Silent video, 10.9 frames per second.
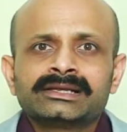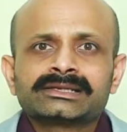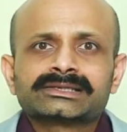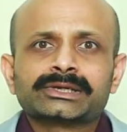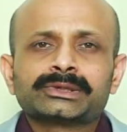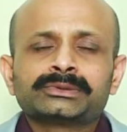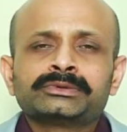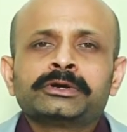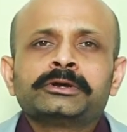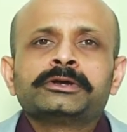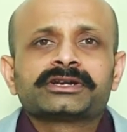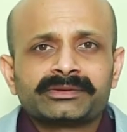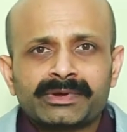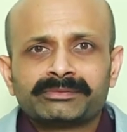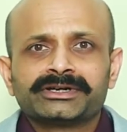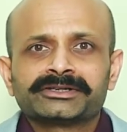So
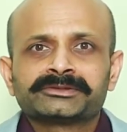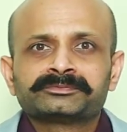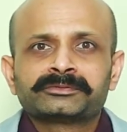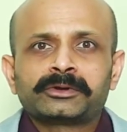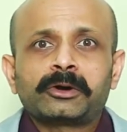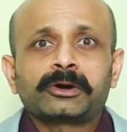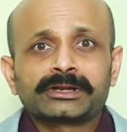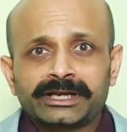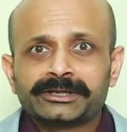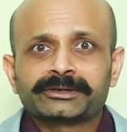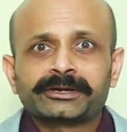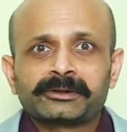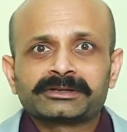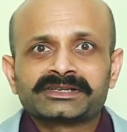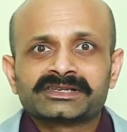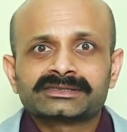remember, all
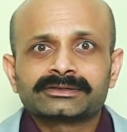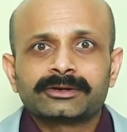endocrinologists